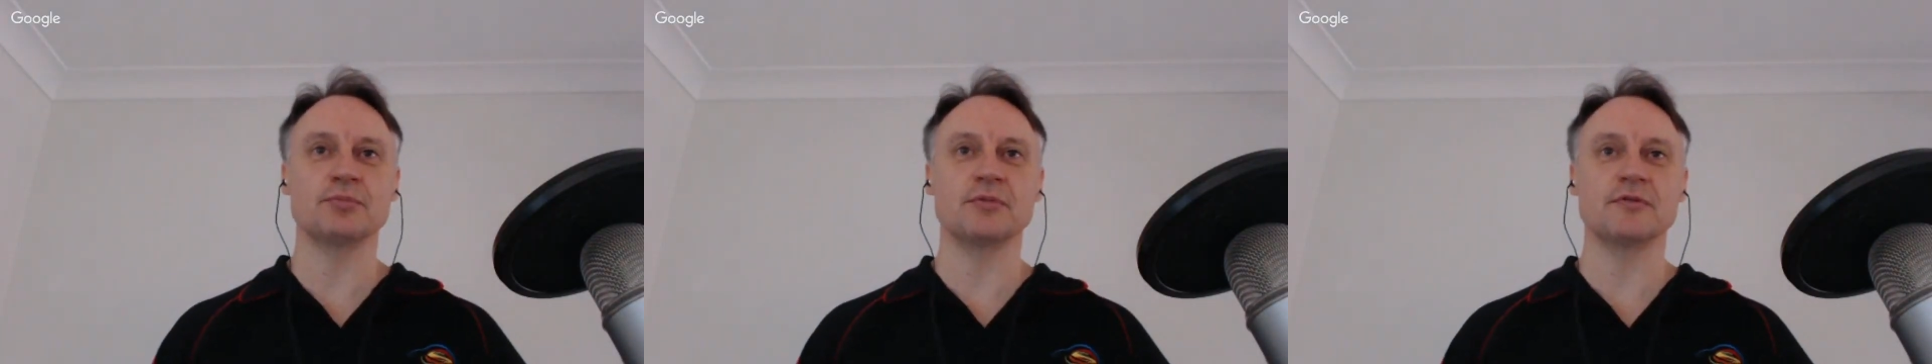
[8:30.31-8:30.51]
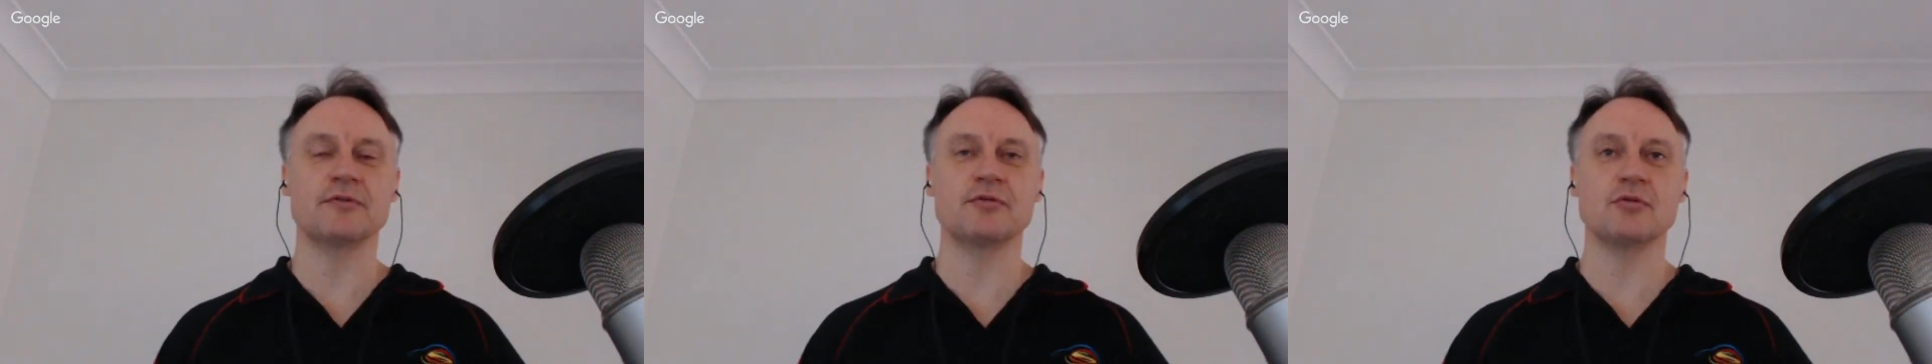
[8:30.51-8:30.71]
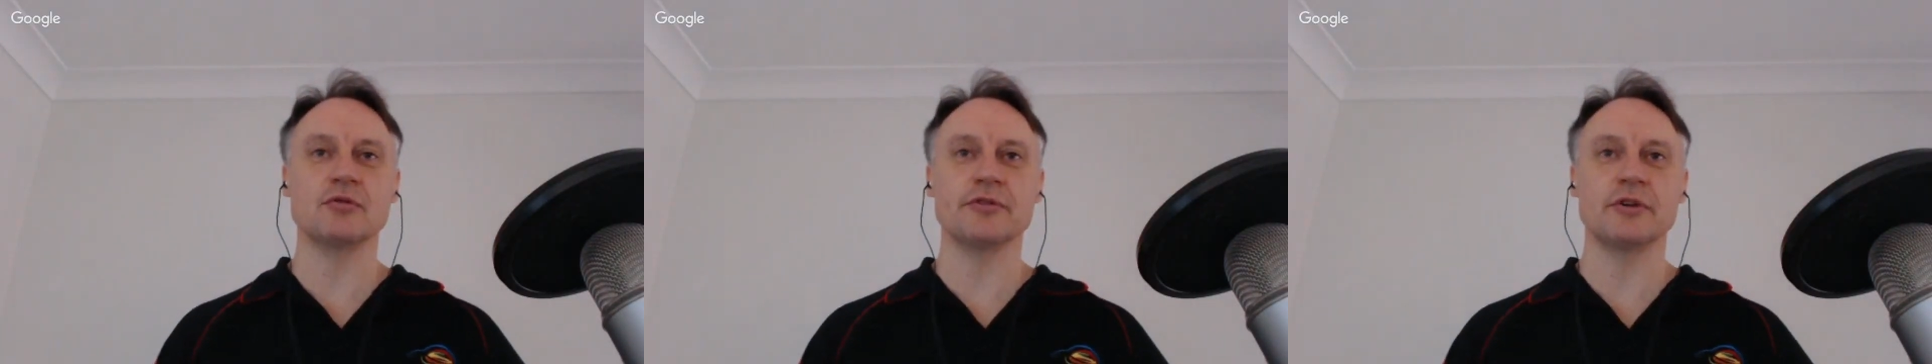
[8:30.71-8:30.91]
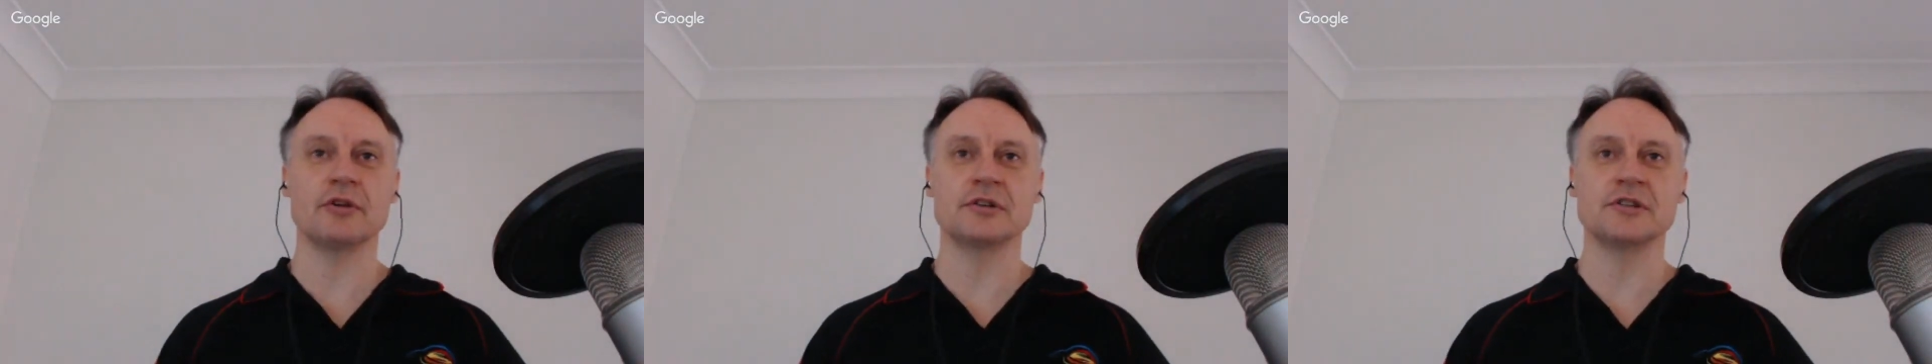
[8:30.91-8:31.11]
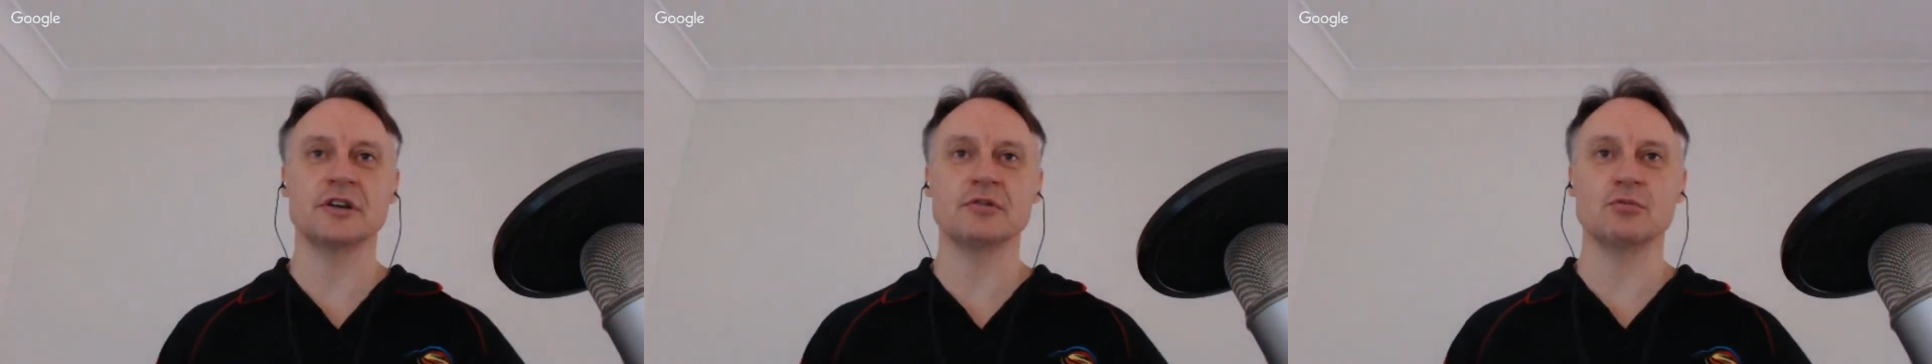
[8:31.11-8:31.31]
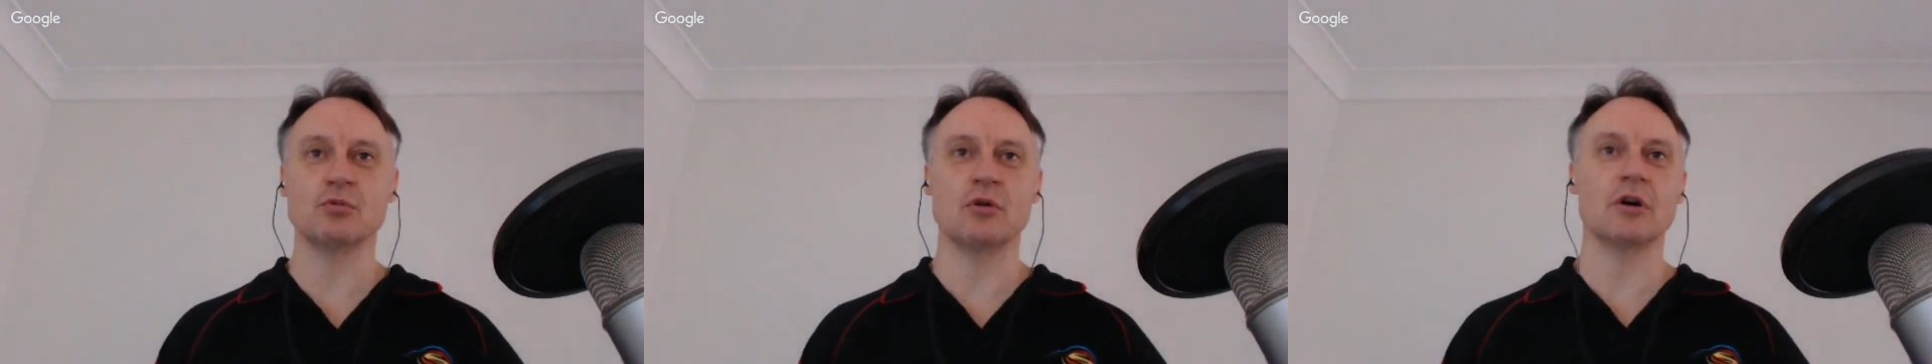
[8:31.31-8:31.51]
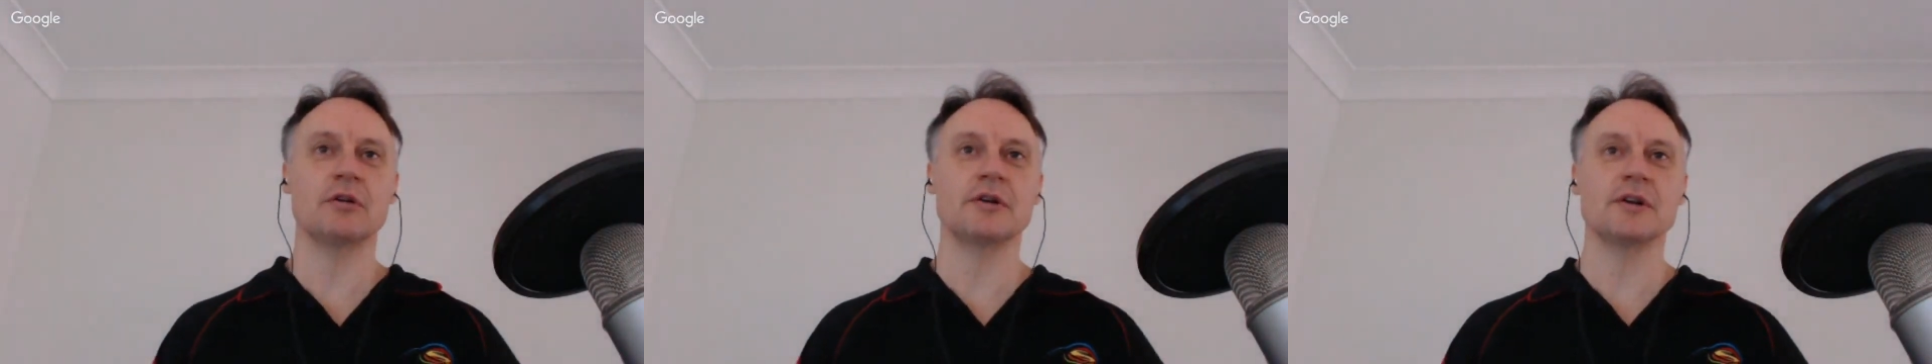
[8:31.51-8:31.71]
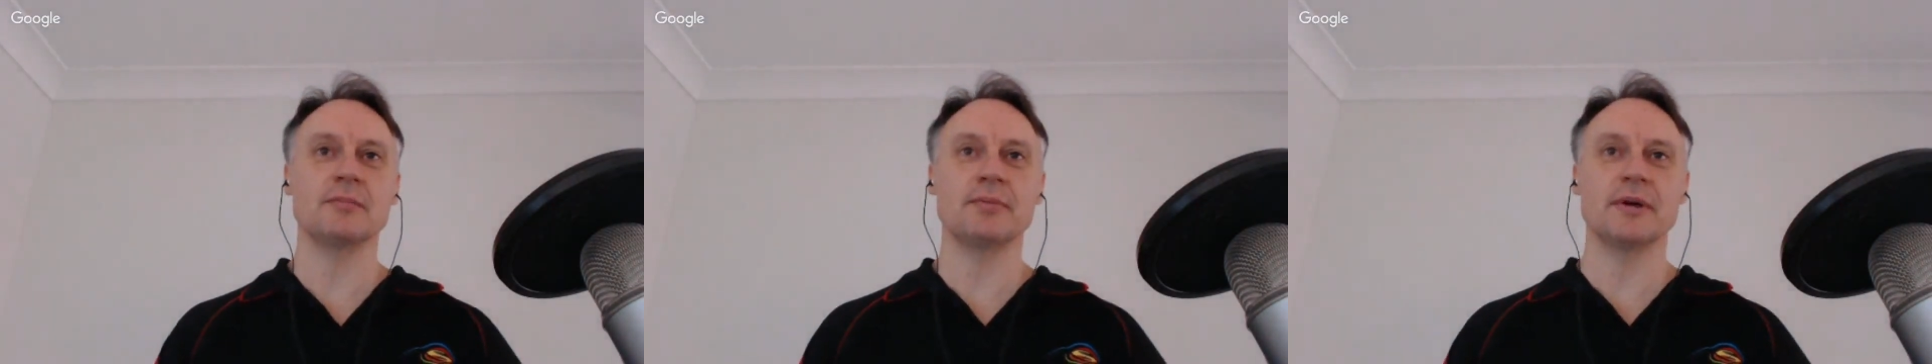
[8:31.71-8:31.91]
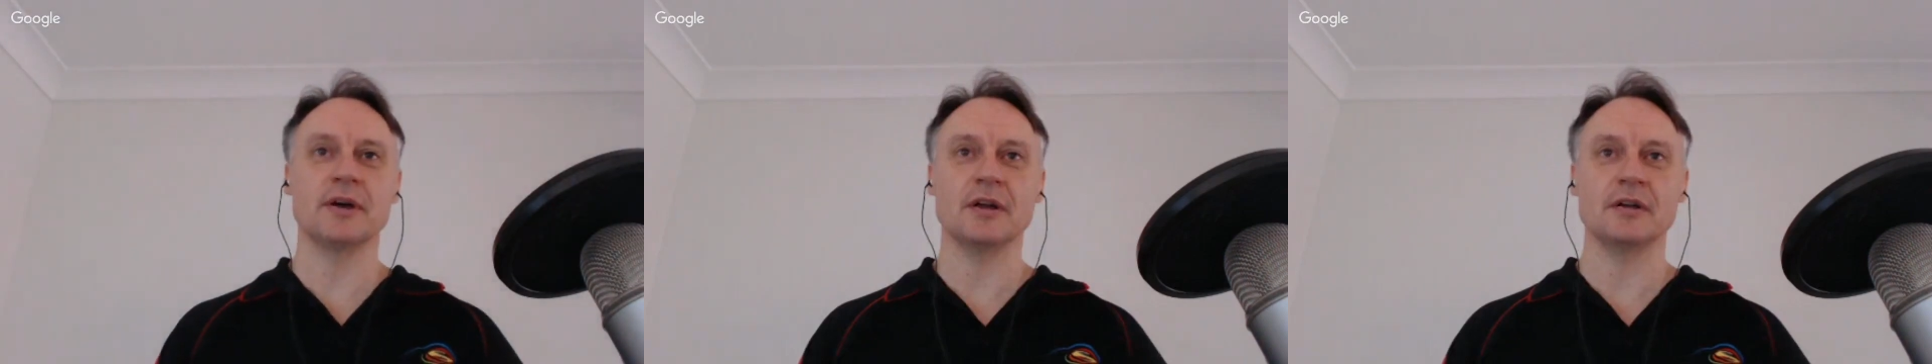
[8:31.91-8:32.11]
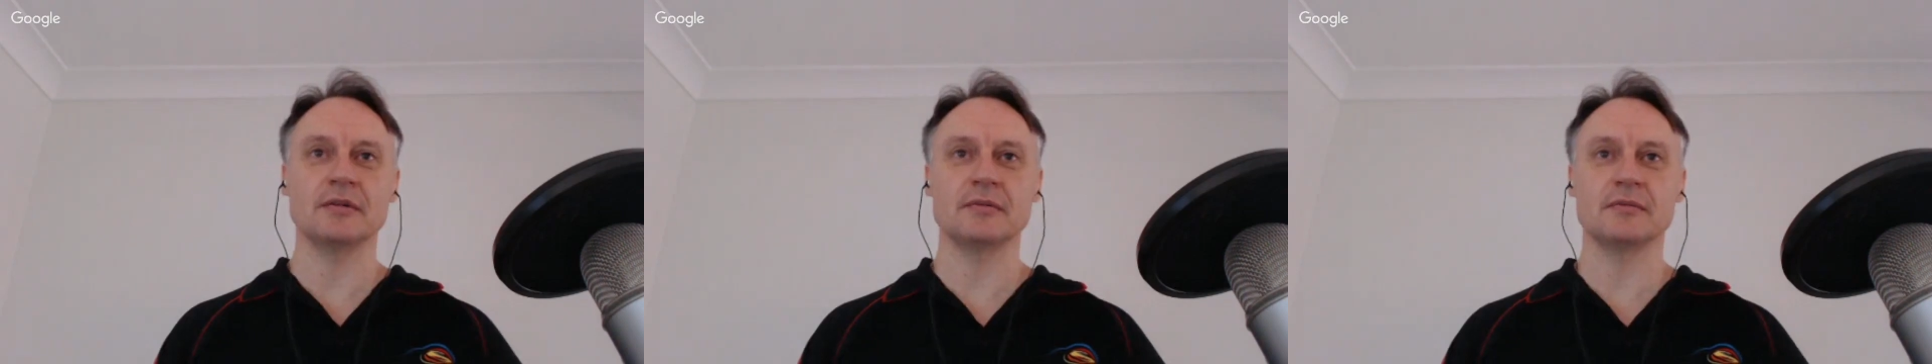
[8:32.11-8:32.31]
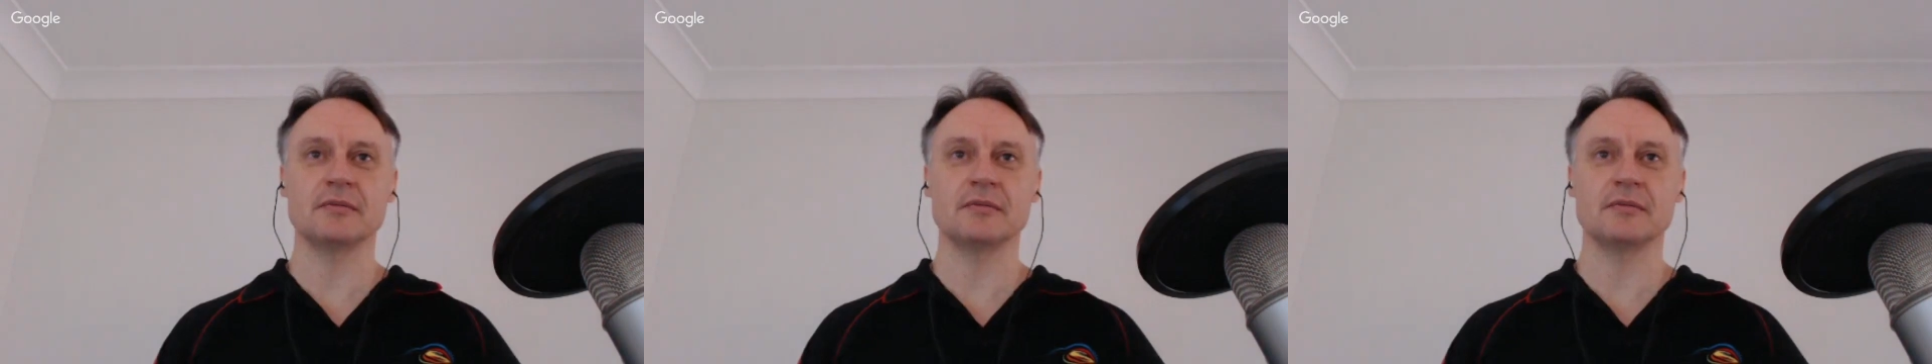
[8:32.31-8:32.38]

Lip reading: before that I don't worry about